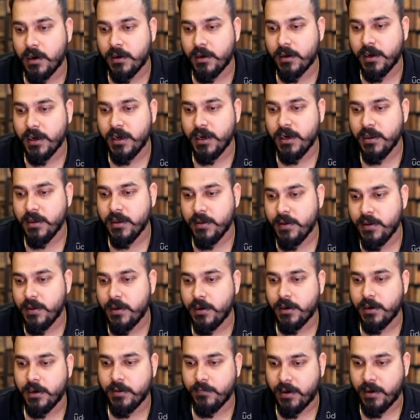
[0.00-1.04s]
100
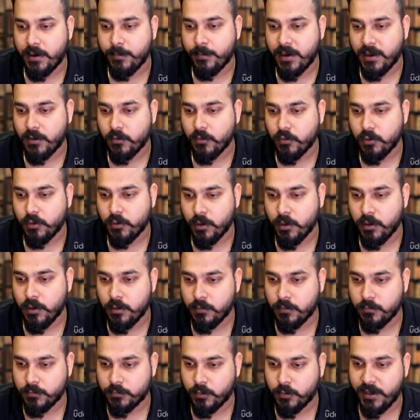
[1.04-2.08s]
divided by root
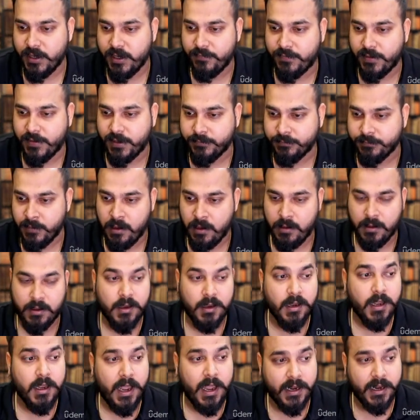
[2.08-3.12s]
25.
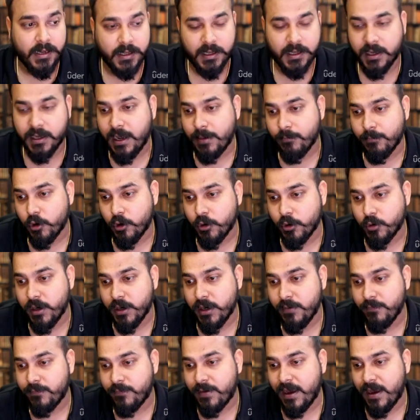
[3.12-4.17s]
And here I'm going to
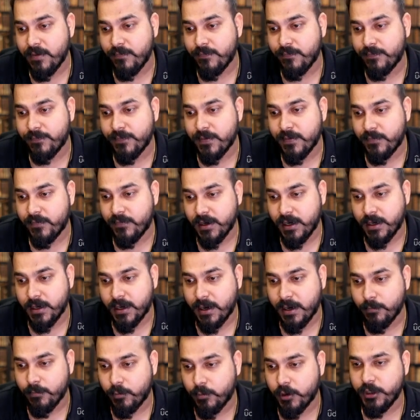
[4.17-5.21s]
get
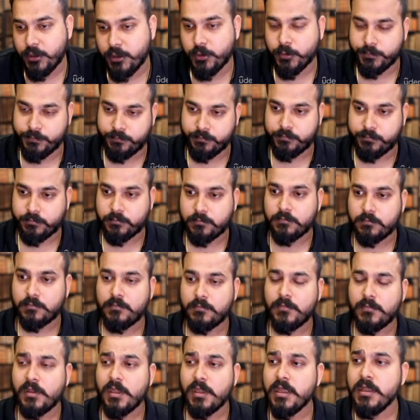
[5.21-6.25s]
559.2.
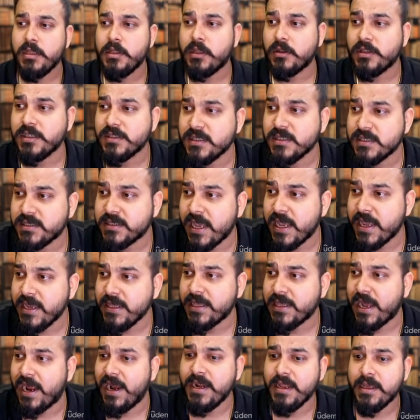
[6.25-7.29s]
Now this is
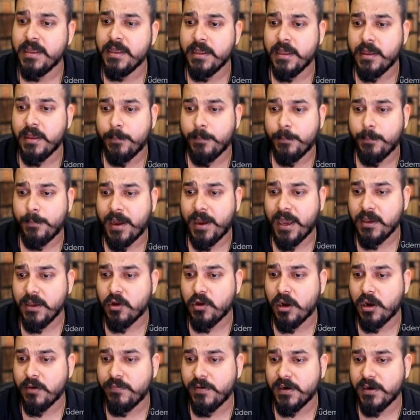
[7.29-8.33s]
saying that
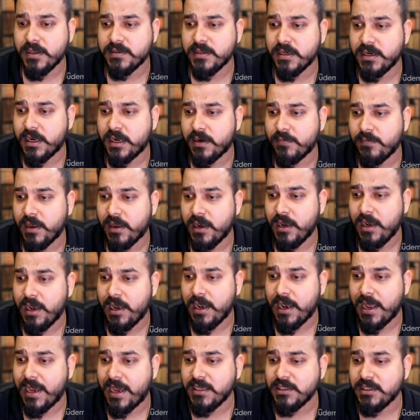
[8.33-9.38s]
my confidence interval
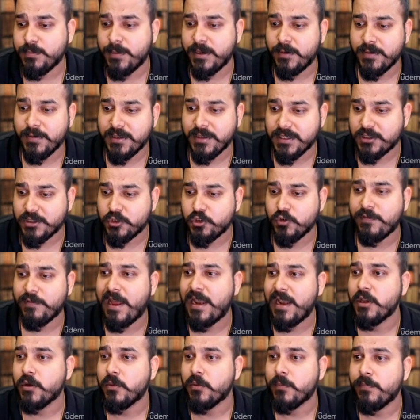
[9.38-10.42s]
lies between these two
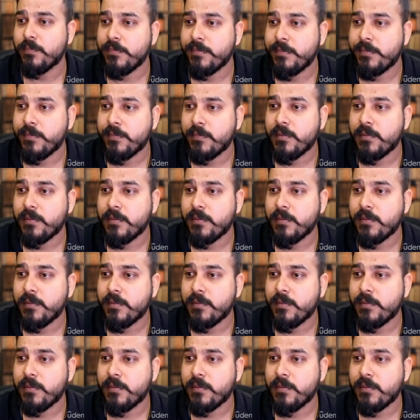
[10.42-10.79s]
values,